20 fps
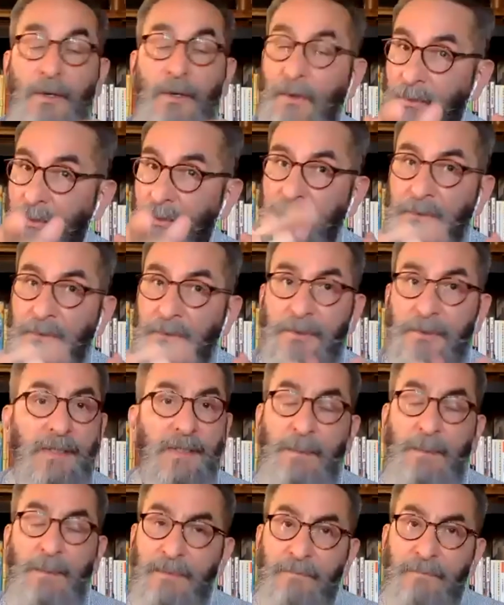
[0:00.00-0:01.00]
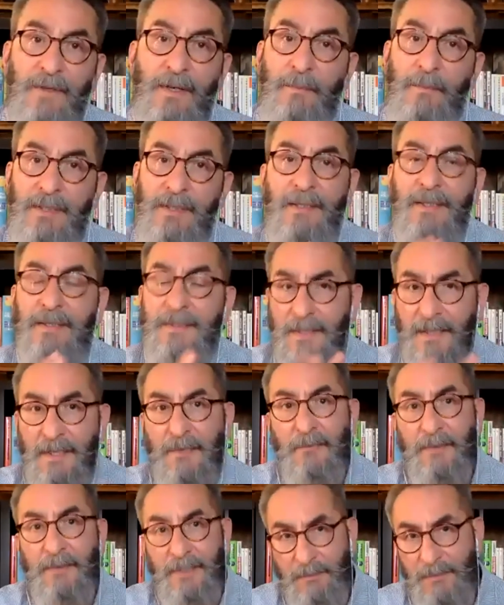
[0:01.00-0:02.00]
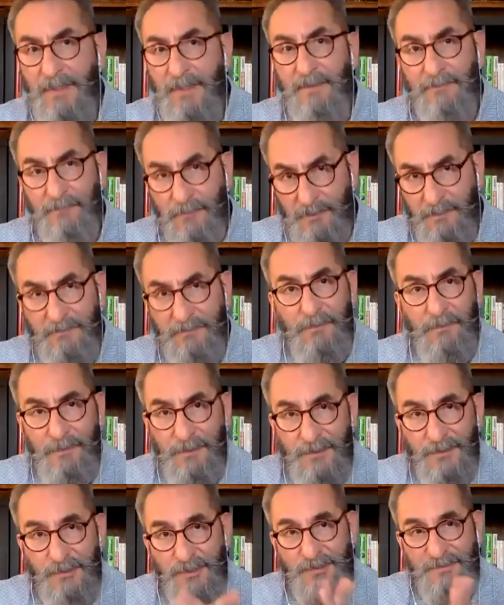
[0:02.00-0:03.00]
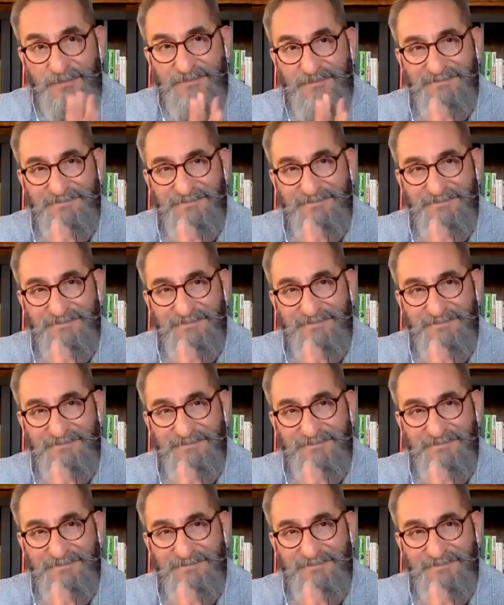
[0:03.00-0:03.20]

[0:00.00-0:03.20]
or you can keep the vomiting and diarrhea metaphor if you wish